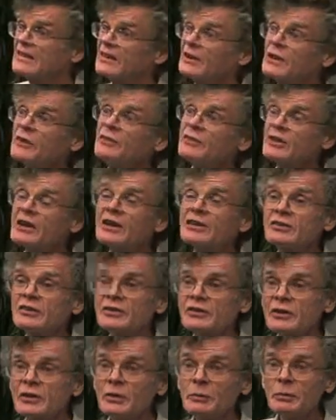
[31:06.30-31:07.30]
the conversation
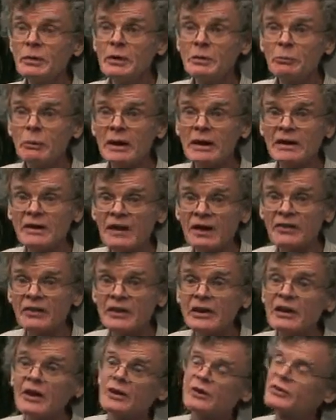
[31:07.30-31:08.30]
is going to be about
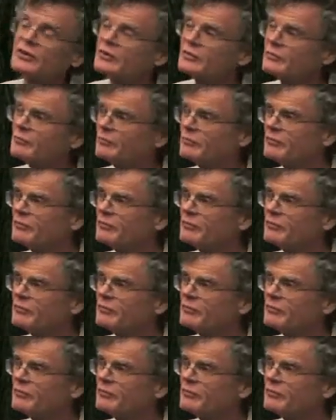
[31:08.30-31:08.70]
nothing else.